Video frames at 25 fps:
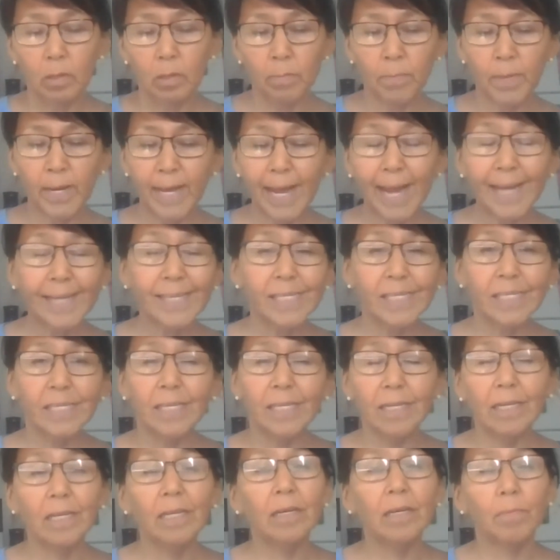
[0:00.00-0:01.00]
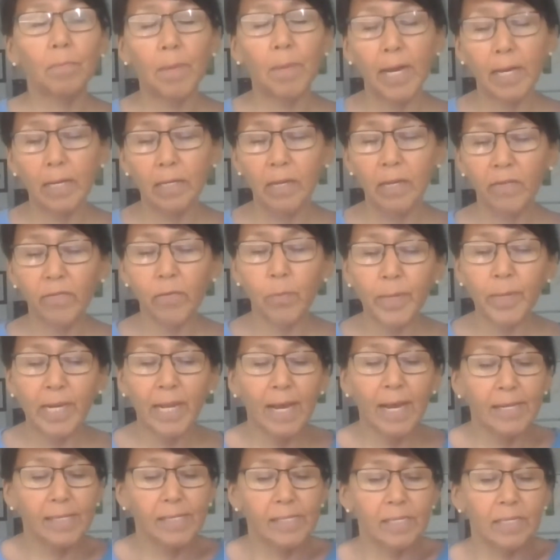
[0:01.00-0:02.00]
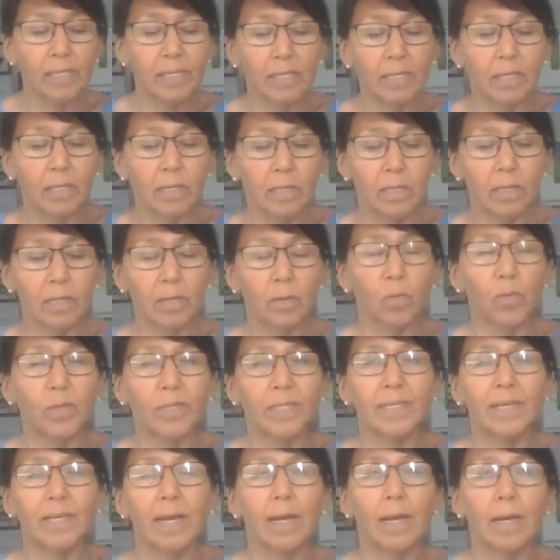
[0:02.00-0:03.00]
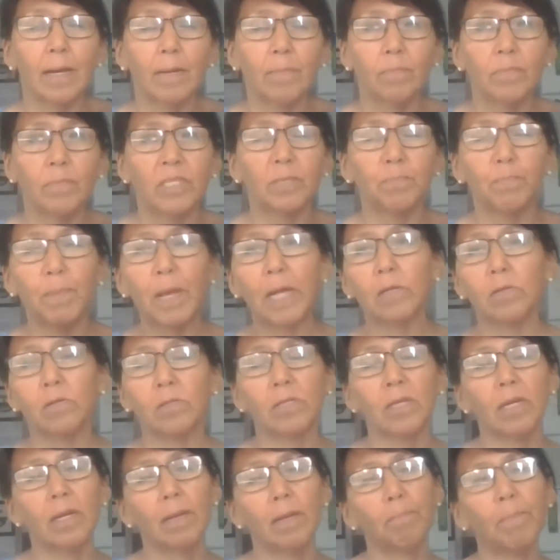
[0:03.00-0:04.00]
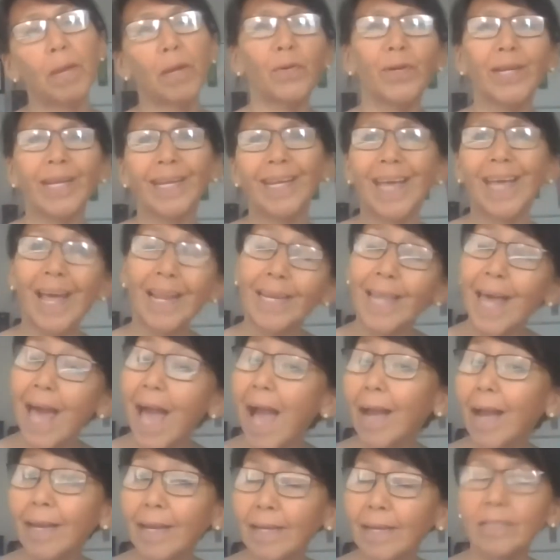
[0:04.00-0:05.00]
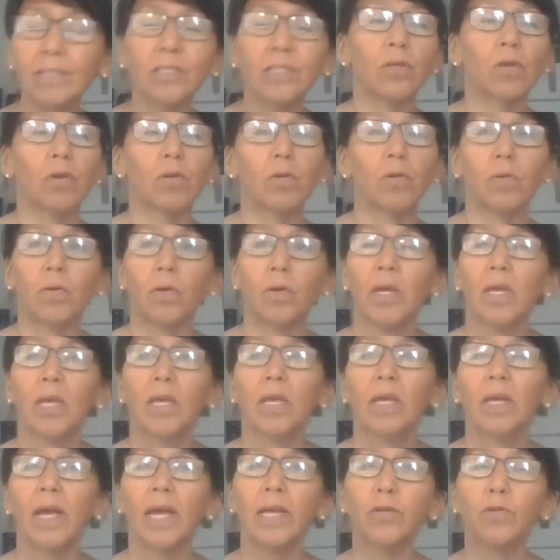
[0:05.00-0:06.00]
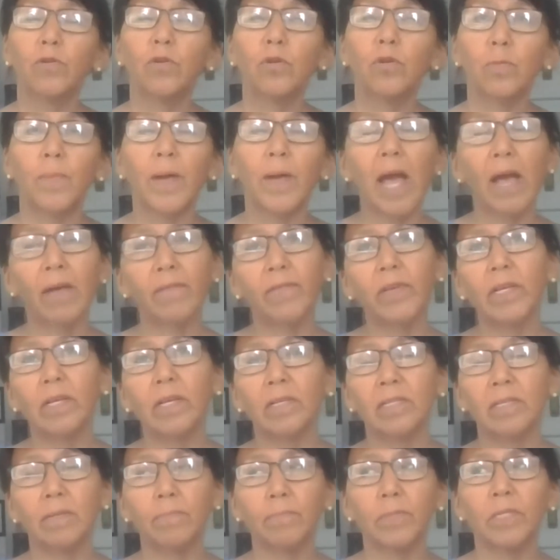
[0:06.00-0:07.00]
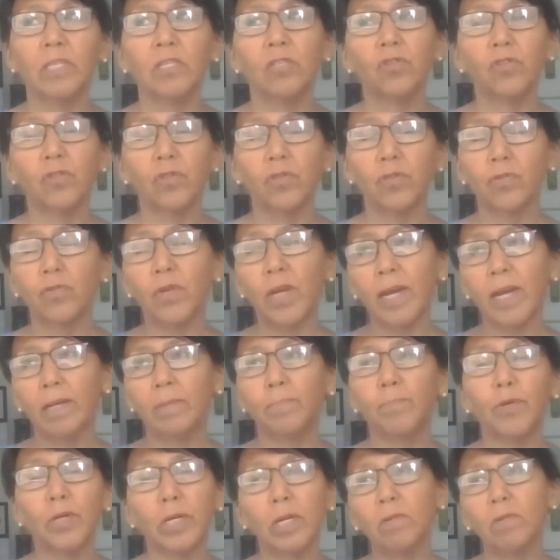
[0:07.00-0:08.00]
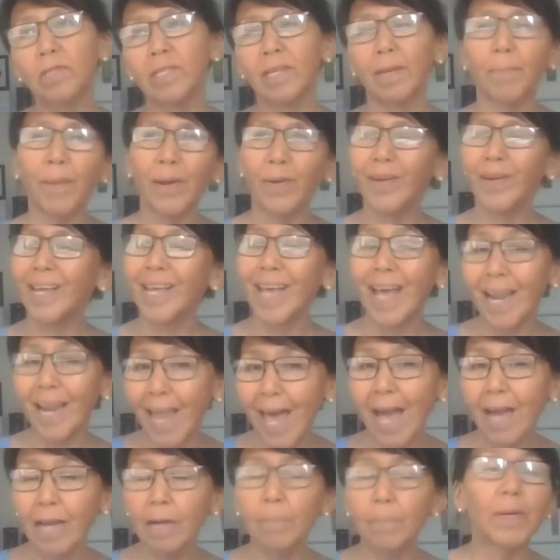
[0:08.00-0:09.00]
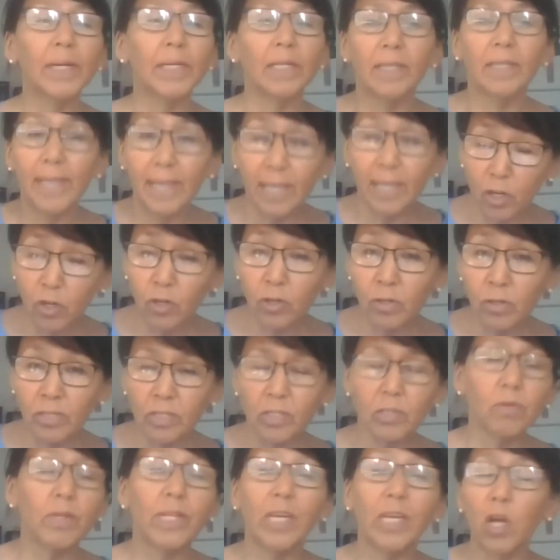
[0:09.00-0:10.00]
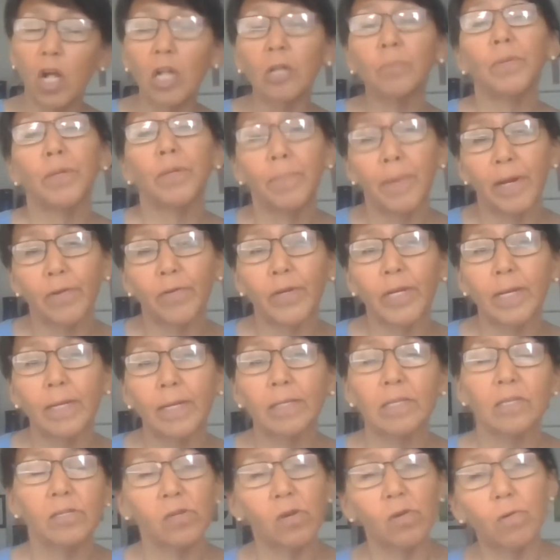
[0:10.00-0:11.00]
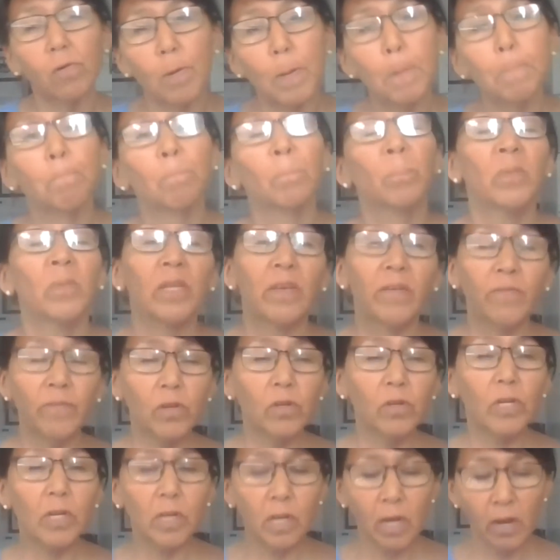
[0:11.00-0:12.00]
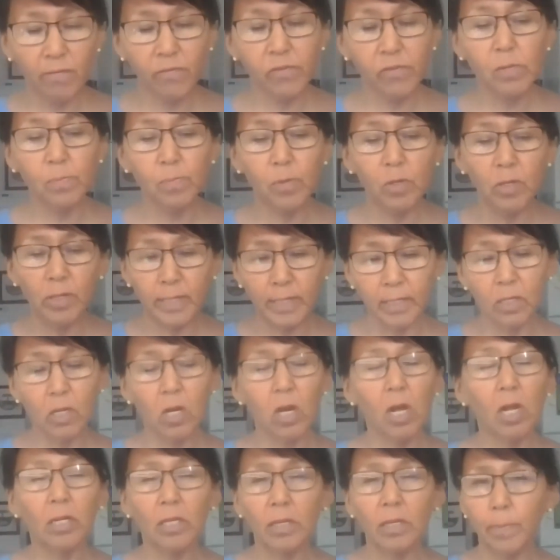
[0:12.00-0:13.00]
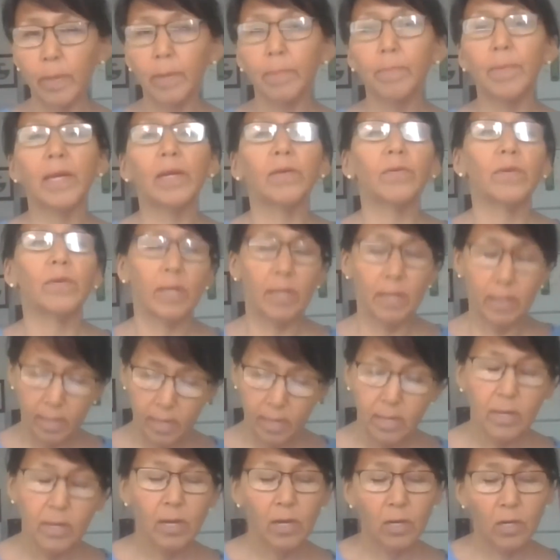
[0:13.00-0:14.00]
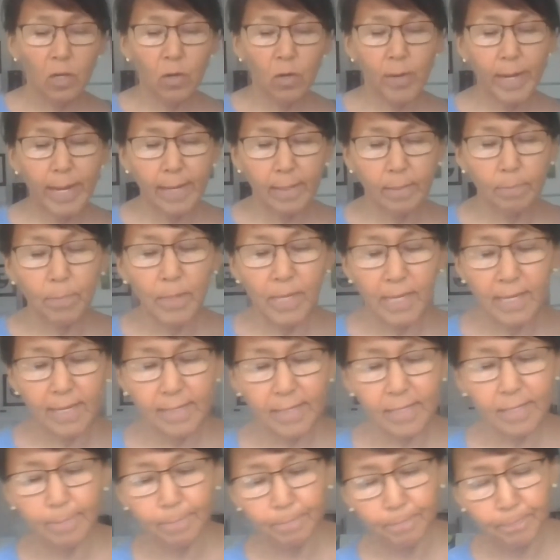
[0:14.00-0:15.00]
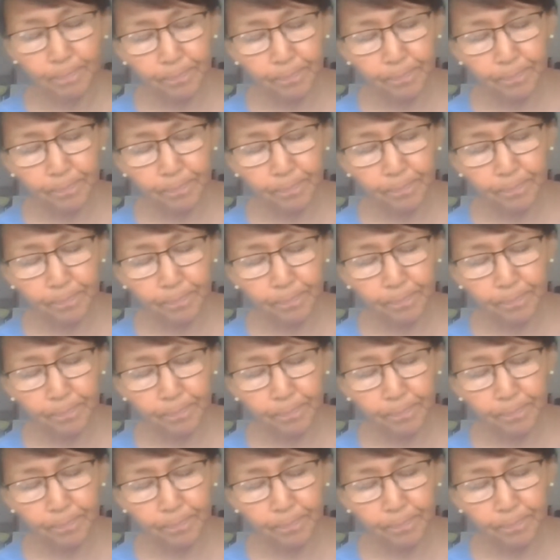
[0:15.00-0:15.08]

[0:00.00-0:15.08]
ID, my government ID, it was spelled Marygalak. So I grew up having some teachers try and pronounce it Marygalak, but they couldn't, so they called me Mary. So if you're comfortable in calling me Mary, go ahead, please.